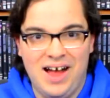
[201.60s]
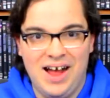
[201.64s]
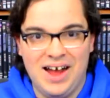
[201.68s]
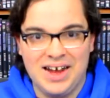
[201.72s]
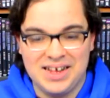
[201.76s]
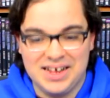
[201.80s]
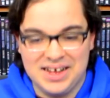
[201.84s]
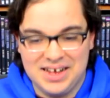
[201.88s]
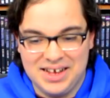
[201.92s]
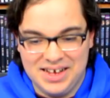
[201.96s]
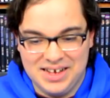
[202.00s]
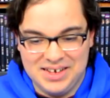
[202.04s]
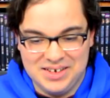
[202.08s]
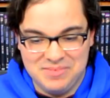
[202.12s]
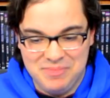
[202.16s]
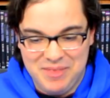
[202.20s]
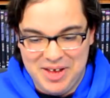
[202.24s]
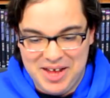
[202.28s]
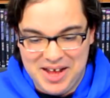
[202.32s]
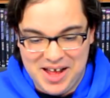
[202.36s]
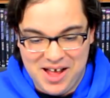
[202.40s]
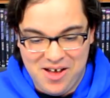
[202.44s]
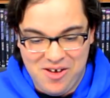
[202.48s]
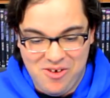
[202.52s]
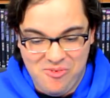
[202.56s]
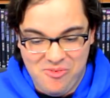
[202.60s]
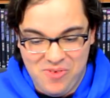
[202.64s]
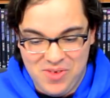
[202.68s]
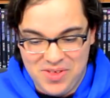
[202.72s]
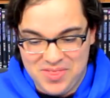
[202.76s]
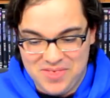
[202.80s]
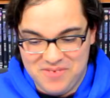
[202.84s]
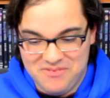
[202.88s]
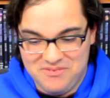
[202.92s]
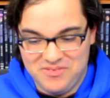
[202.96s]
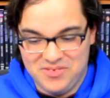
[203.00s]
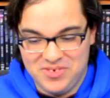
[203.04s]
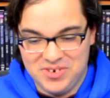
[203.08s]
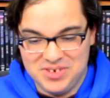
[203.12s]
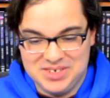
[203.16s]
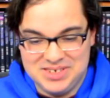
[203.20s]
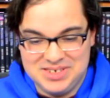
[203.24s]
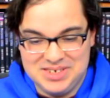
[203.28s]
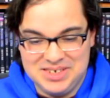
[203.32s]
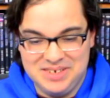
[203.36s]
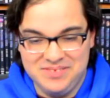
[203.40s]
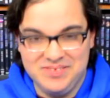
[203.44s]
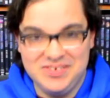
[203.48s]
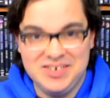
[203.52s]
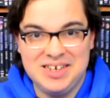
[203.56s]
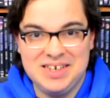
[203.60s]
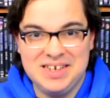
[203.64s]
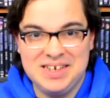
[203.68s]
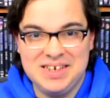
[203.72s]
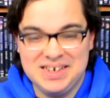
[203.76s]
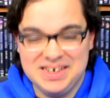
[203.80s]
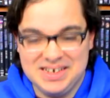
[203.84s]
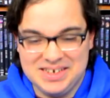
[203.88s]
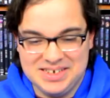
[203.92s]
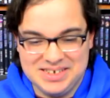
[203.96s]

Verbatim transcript: I can kind of make out what the first DVD